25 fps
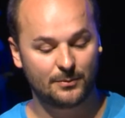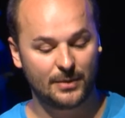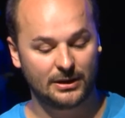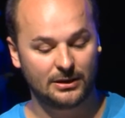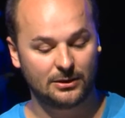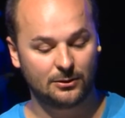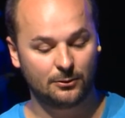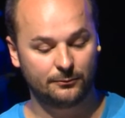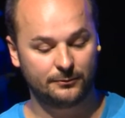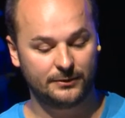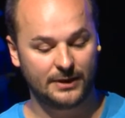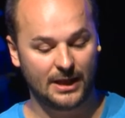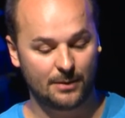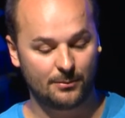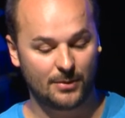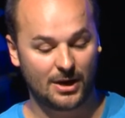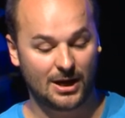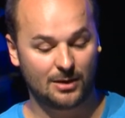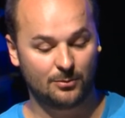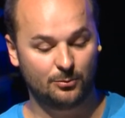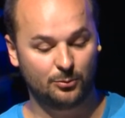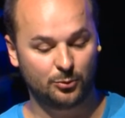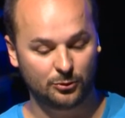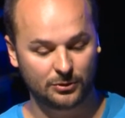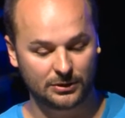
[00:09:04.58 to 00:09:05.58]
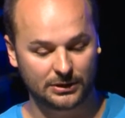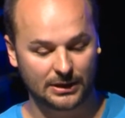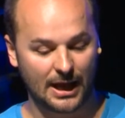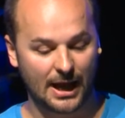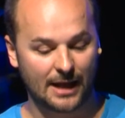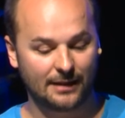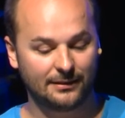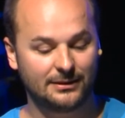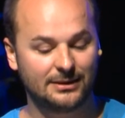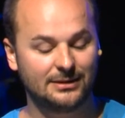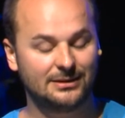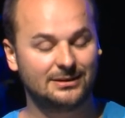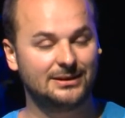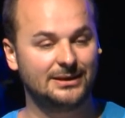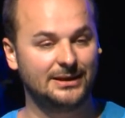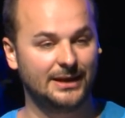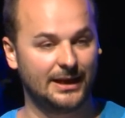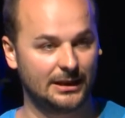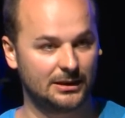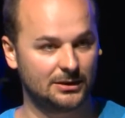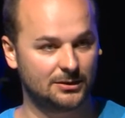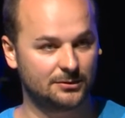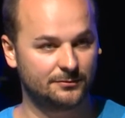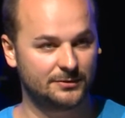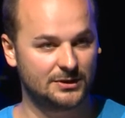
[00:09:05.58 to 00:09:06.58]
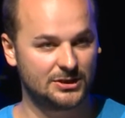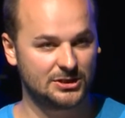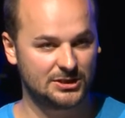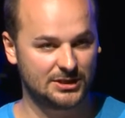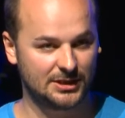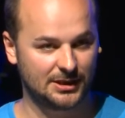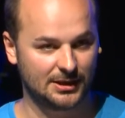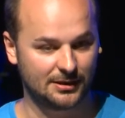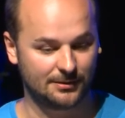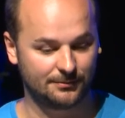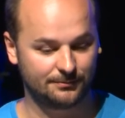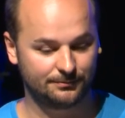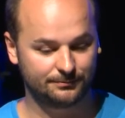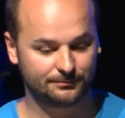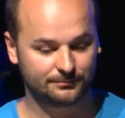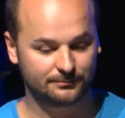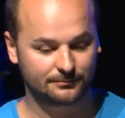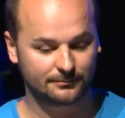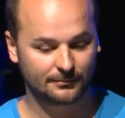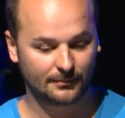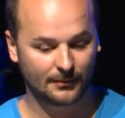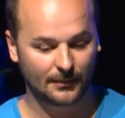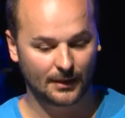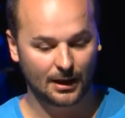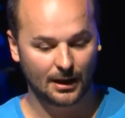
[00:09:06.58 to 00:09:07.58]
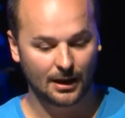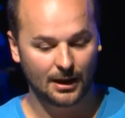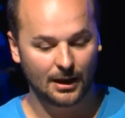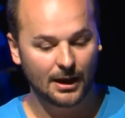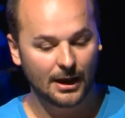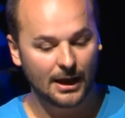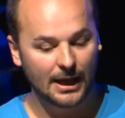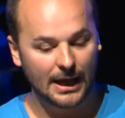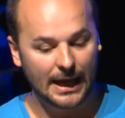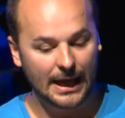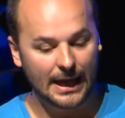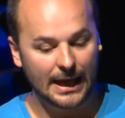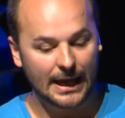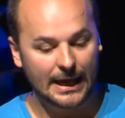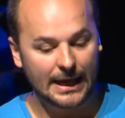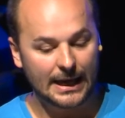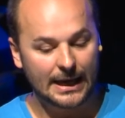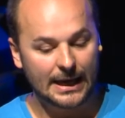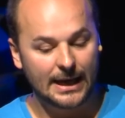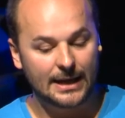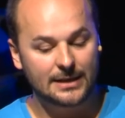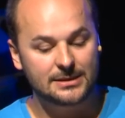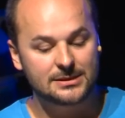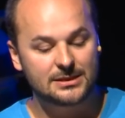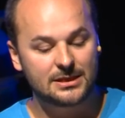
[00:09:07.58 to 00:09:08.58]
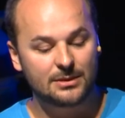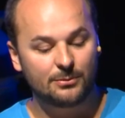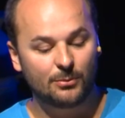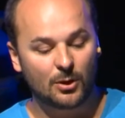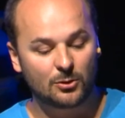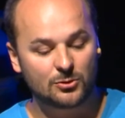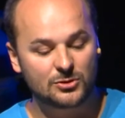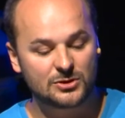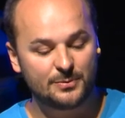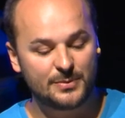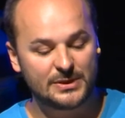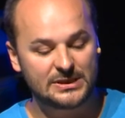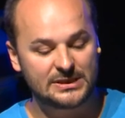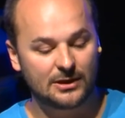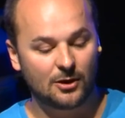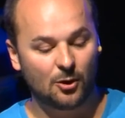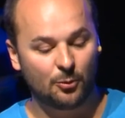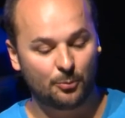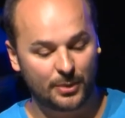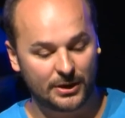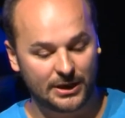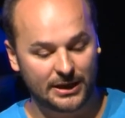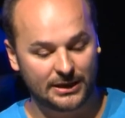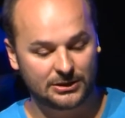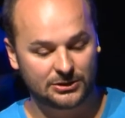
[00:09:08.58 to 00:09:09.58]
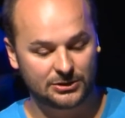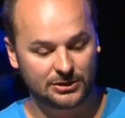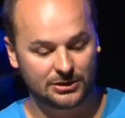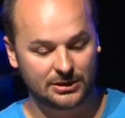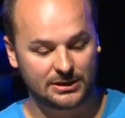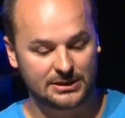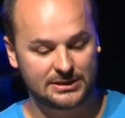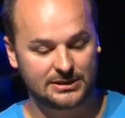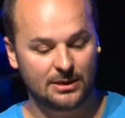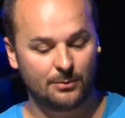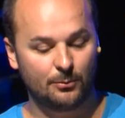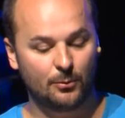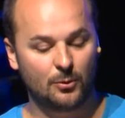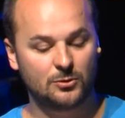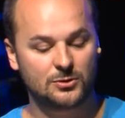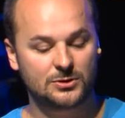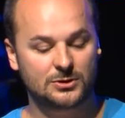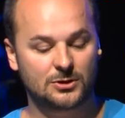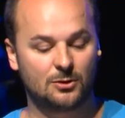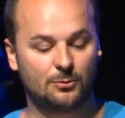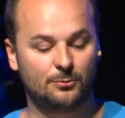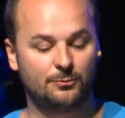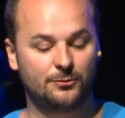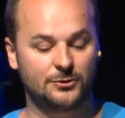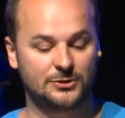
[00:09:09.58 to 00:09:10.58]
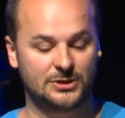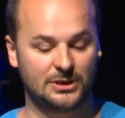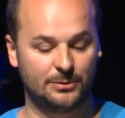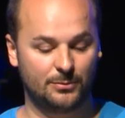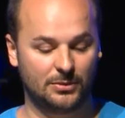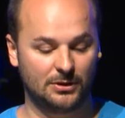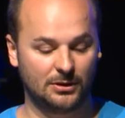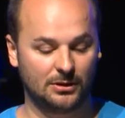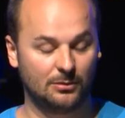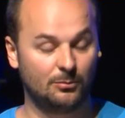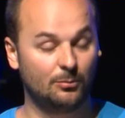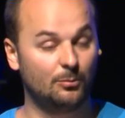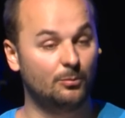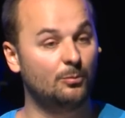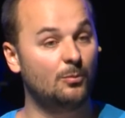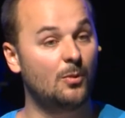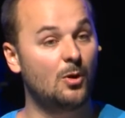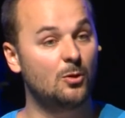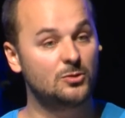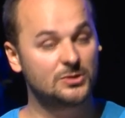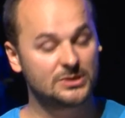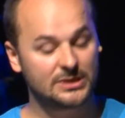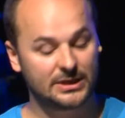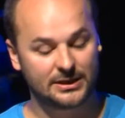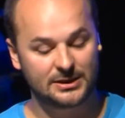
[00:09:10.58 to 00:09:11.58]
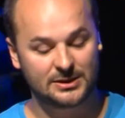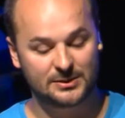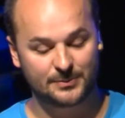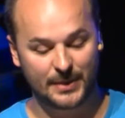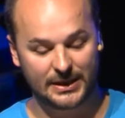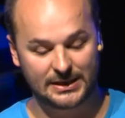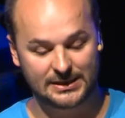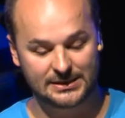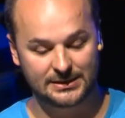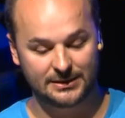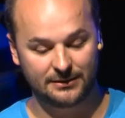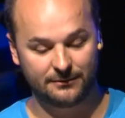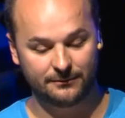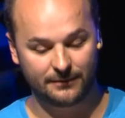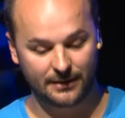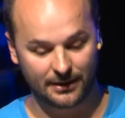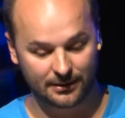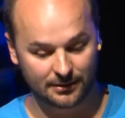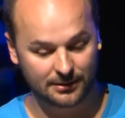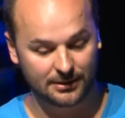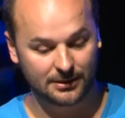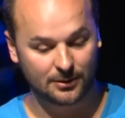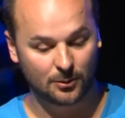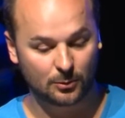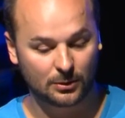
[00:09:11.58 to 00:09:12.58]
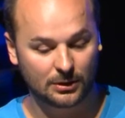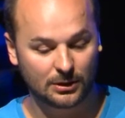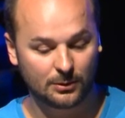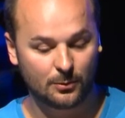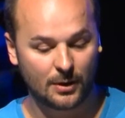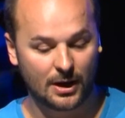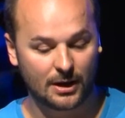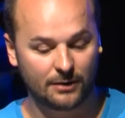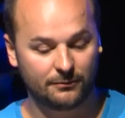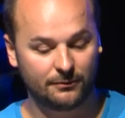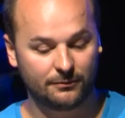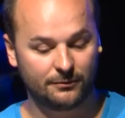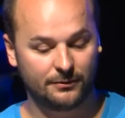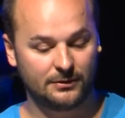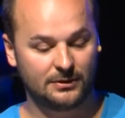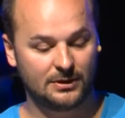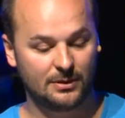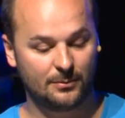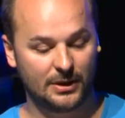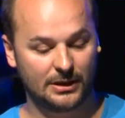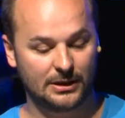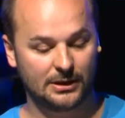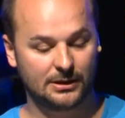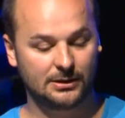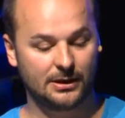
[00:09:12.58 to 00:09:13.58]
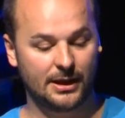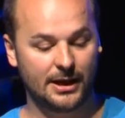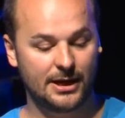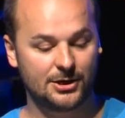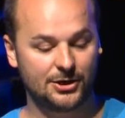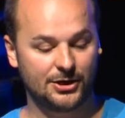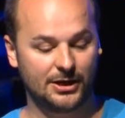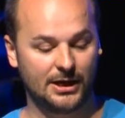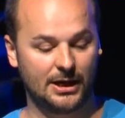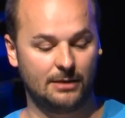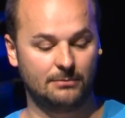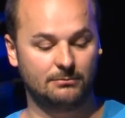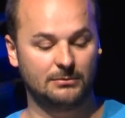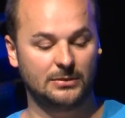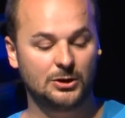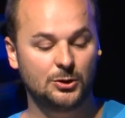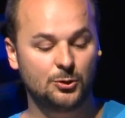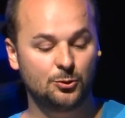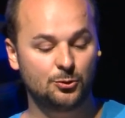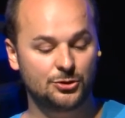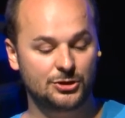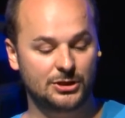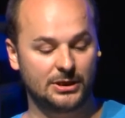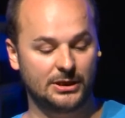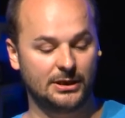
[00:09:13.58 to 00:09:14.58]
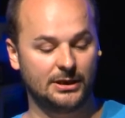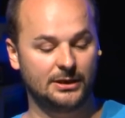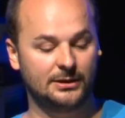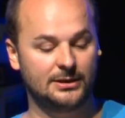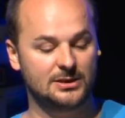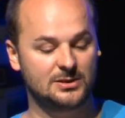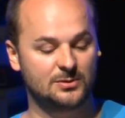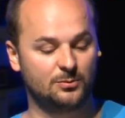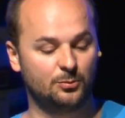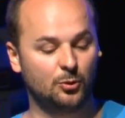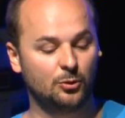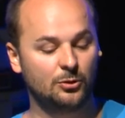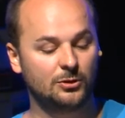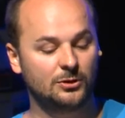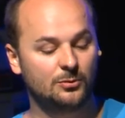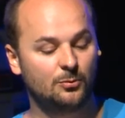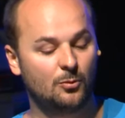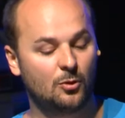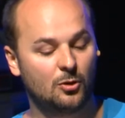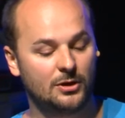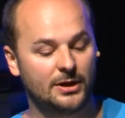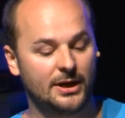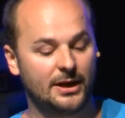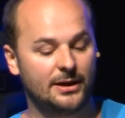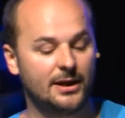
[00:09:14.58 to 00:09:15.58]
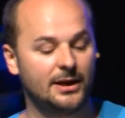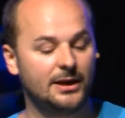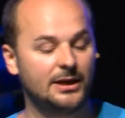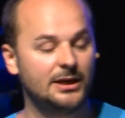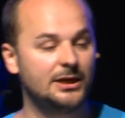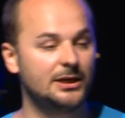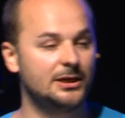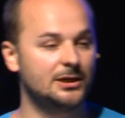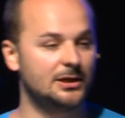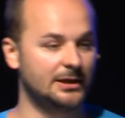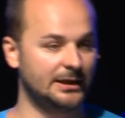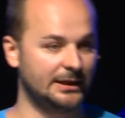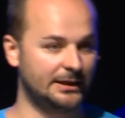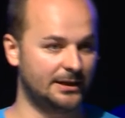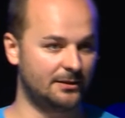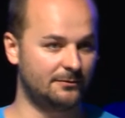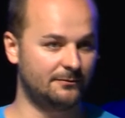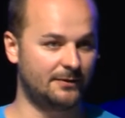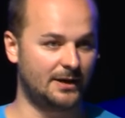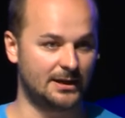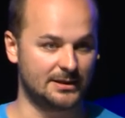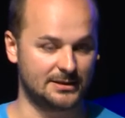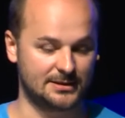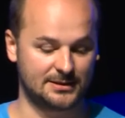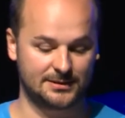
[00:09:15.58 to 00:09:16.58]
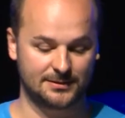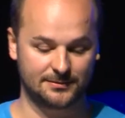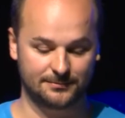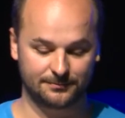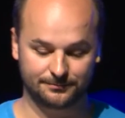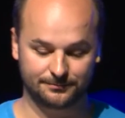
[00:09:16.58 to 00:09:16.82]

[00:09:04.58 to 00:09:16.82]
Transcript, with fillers: many of them are booked until the end of this year. And the most busy operator is the most comfortable, most expensive, and the only one within the medical area. Usually it is booked more than a year in advance.